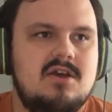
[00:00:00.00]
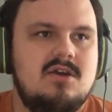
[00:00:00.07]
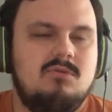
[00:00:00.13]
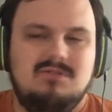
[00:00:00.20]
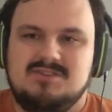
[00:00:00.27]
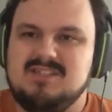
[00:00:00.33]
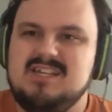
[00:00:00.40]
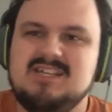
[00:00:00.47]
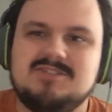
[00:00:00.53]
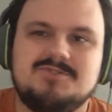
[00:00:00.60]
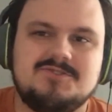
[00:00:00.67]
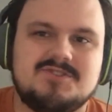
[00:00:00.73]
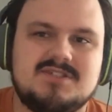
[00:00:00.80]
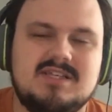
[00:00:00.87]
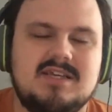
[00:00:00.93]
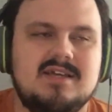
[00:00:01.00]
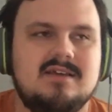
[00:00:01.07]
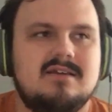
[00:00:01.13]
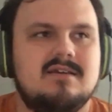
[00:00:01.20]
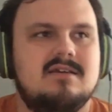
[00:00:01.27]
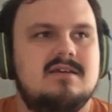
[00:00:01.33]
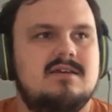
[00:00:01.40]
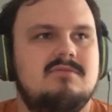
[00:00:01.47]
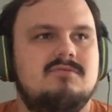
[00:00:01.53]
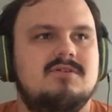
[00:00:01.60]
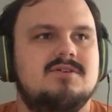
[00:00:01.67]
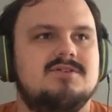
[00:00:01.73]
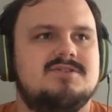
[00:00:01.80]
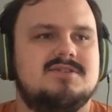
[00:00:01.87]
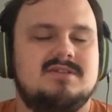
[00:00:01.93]
was interesting,
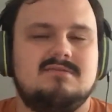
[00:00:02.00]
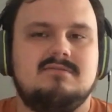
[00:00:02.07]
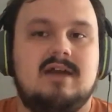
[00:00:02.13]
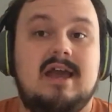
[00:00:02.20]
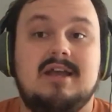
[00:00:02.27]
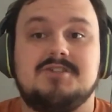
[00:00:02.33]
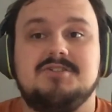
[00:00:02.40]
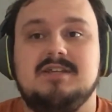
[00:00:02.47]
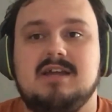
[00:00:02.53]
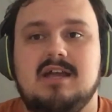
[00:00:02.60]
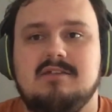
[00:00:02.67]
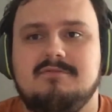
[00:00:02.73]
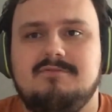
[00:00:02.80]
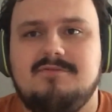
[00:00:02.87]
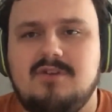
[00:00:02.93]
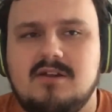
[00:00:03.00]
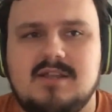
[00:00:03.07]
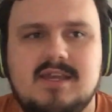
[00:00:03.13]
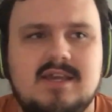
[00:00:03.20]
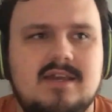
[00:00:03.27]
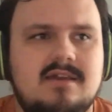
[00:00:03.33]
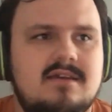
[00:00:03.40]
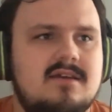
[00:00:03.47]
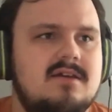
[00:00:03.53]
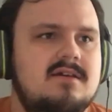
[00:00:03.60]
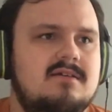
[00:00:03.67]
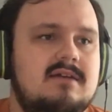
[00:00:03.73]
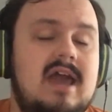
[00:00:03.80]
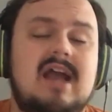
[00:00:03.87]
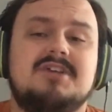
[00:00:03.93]
was actually kind of funny,
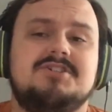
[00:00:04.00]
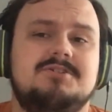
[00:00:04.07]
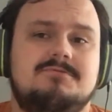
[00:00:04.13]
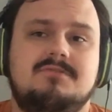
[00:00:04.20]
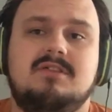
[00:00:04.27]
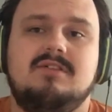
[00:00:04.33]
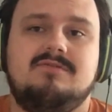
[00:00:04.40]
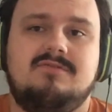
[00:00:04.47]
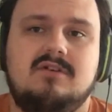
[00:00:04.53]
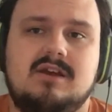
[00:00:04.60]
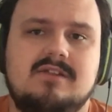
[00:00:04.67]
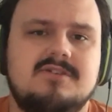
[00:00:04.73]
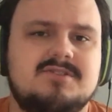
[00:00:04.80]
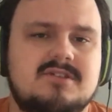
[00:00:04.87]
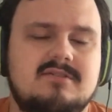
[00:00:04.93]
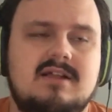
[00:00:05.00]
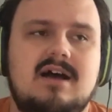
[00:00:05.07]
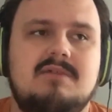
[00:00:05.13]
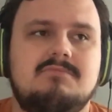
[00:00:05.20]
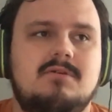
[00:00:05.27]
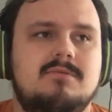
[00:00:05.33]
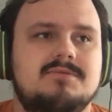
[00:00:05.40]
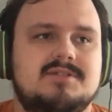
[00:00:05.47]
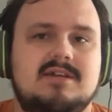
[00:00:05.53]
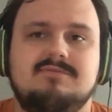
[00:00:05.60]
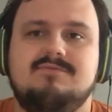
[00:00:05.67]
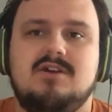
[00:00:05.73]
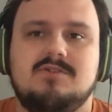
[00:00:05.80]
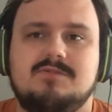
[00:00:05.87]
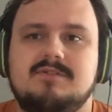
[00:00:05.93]
actually really funny. There was a lot of moments
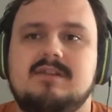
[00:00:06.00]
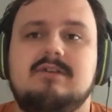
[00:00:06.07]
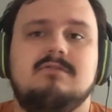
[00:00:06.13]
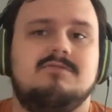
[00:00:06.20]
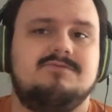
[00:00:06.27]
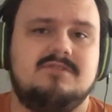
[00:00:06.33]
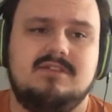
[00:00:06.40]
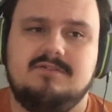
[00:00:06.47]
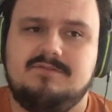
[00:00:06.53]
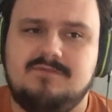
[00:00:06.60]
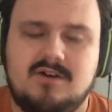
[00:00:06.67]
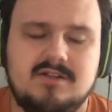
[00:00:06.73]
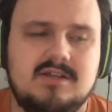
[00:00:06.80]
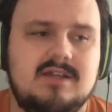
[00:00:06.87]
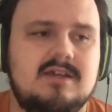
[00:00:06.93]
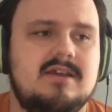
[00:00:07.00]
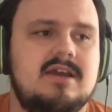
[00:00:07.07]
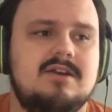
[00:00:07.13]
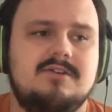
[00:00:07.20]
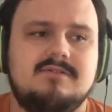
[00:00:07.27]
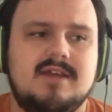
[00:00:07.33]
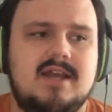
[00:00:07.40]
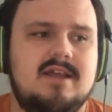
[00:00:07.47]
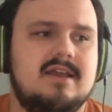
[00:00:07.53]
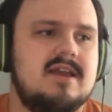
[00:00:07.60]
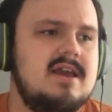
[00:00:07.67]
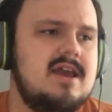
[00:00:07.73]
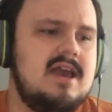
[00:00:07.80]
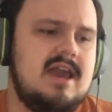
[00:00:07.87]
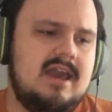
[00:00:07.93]
on Veteran that were really funny, entertaining,
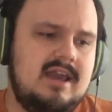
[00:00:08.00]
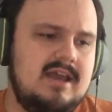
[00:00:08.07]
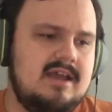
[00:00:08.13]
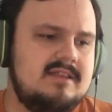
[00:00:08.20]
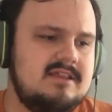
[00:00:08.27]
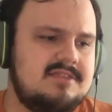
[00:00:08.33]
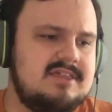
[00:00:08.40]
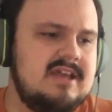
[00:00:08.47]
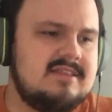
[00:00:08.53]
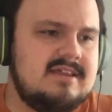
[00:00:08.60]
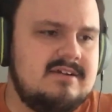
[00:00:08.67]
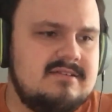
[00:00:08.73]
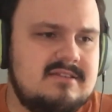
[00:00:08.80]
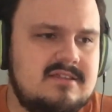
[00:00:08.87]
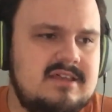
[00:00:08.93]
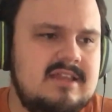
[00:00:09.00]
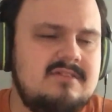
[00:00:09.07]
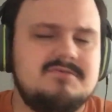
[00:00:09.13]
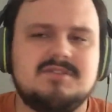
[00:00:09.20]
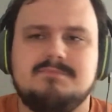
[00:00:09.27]
and the thing that was the